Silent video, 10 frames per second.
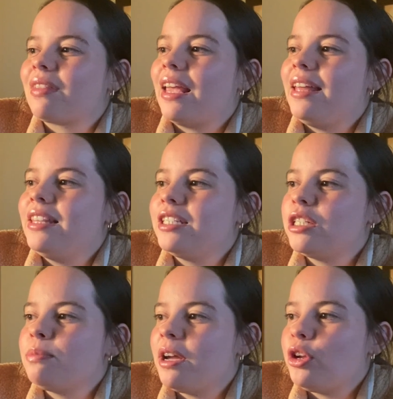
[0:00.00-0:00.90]
And this
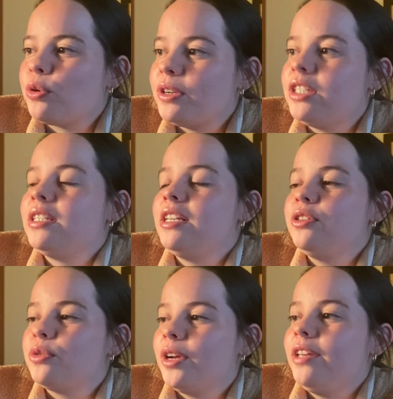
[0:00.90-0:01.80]
is by
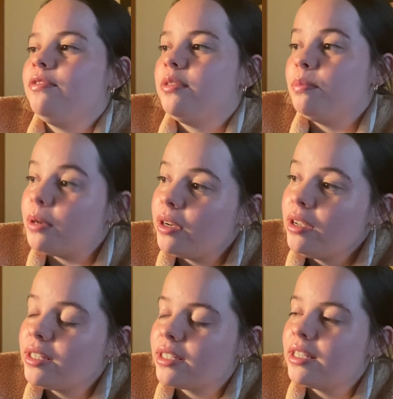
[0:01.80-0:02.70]
Kristen Craves
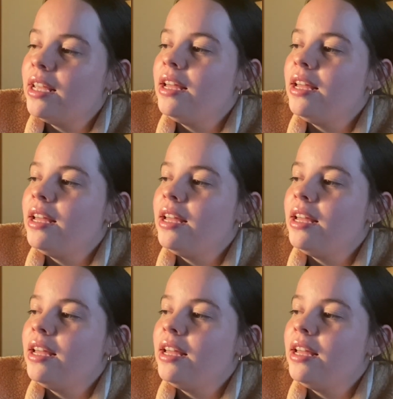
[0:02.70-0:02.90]
Books.